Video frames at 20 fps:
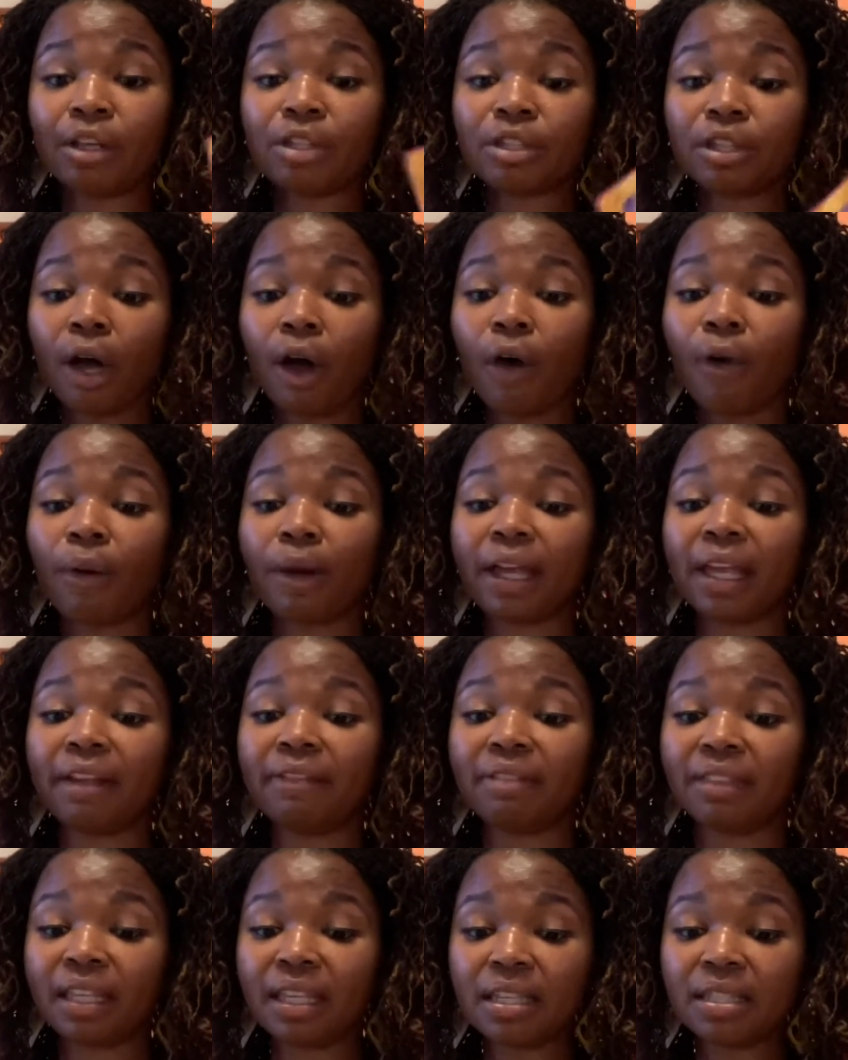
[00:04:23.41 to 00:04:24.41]
So
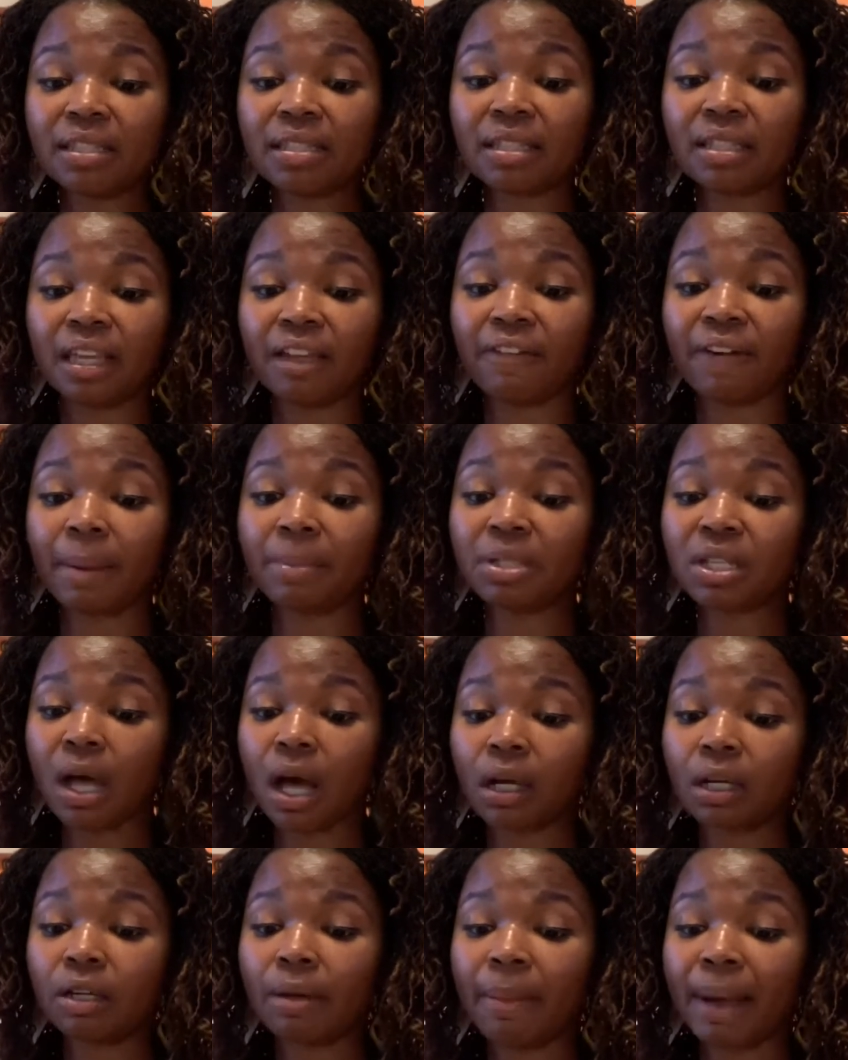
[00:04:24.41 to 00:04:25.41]
if this, if I'm
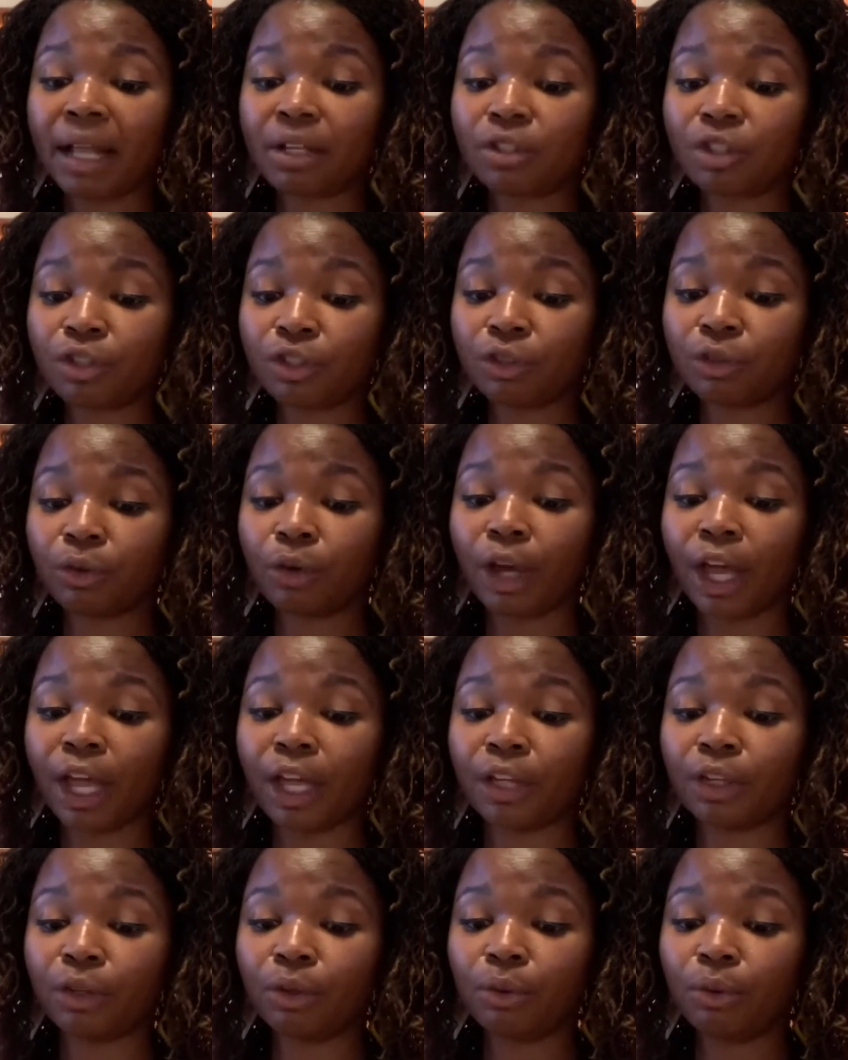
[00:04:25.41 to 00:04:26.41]
talking about you
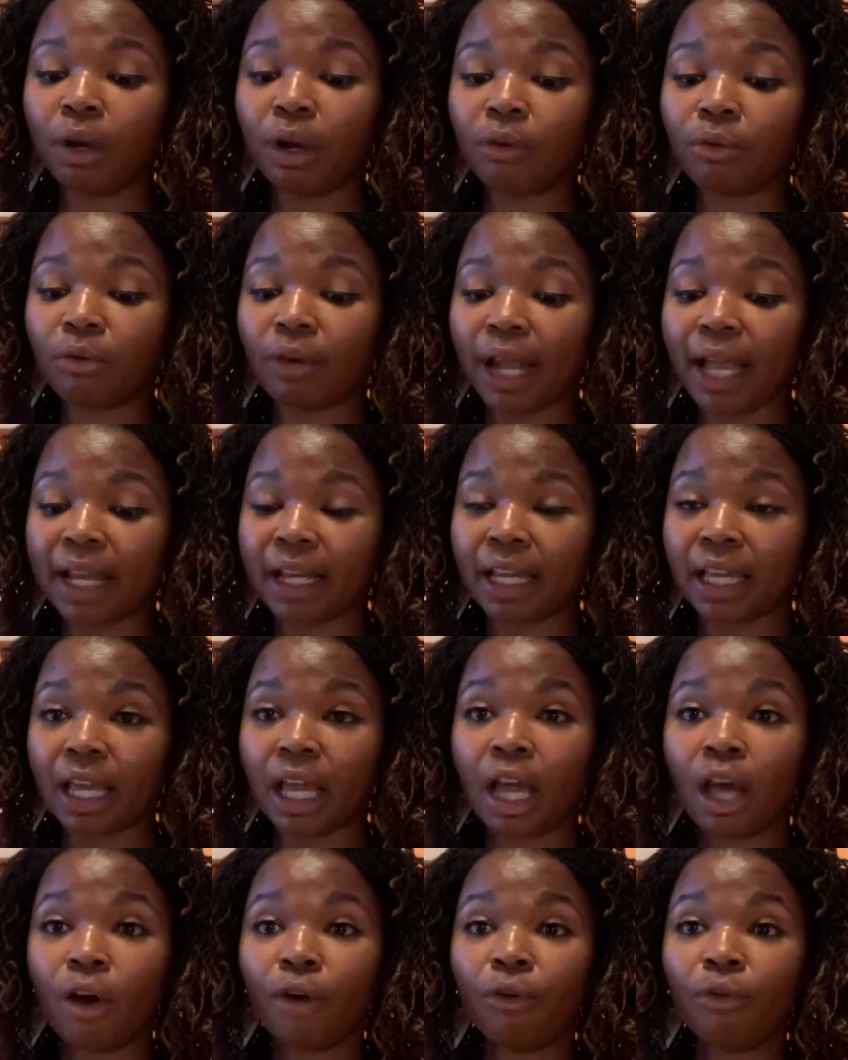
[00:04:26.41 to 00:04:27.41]
and you are
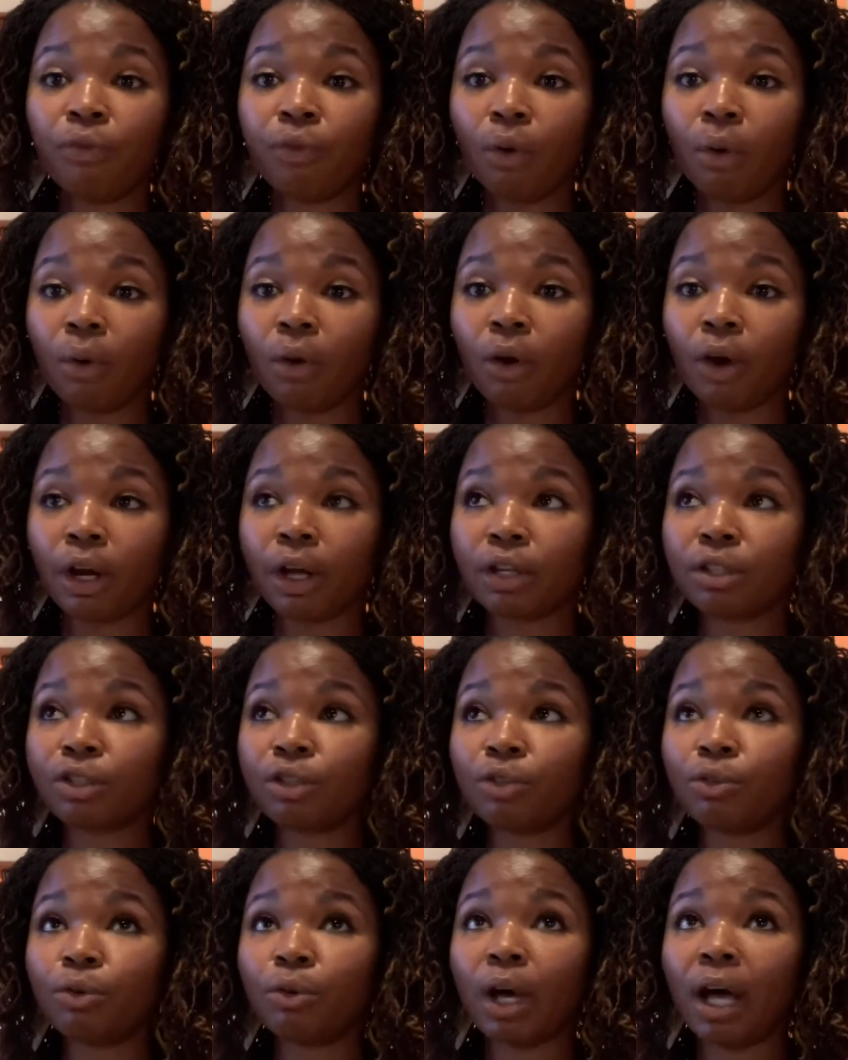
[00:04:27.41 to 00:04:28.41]
ready for
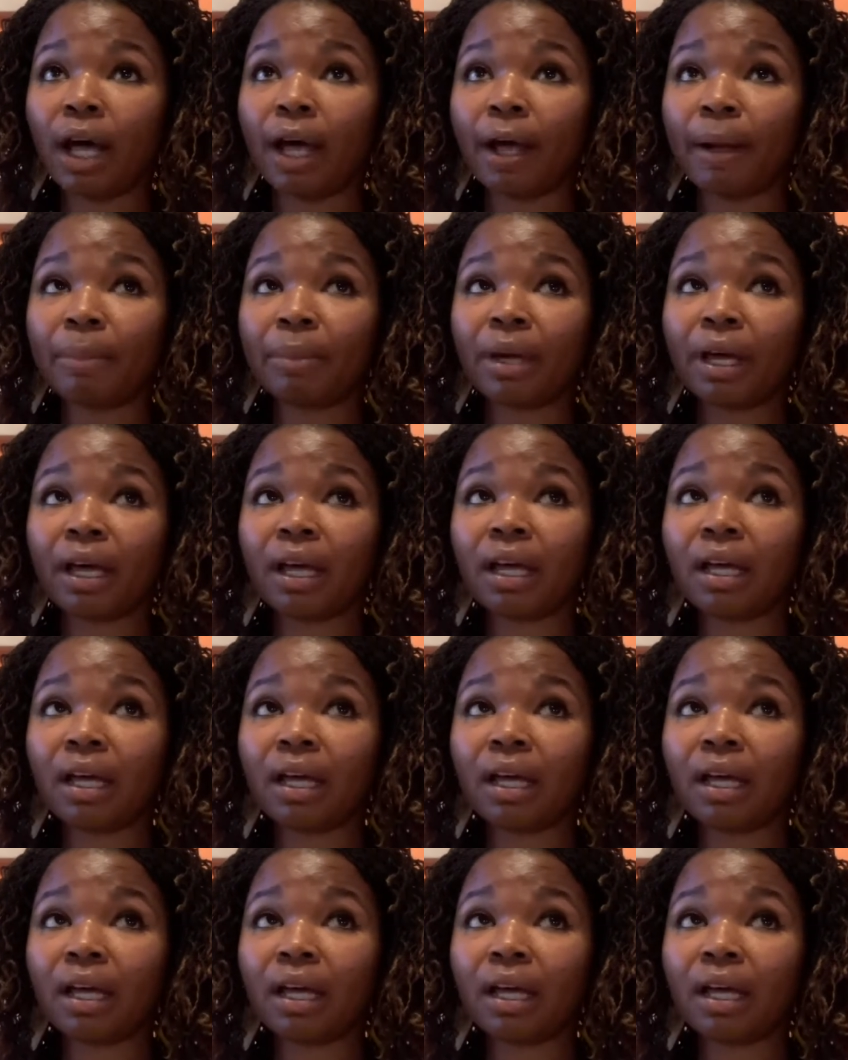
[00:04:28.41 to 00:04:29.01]
to um,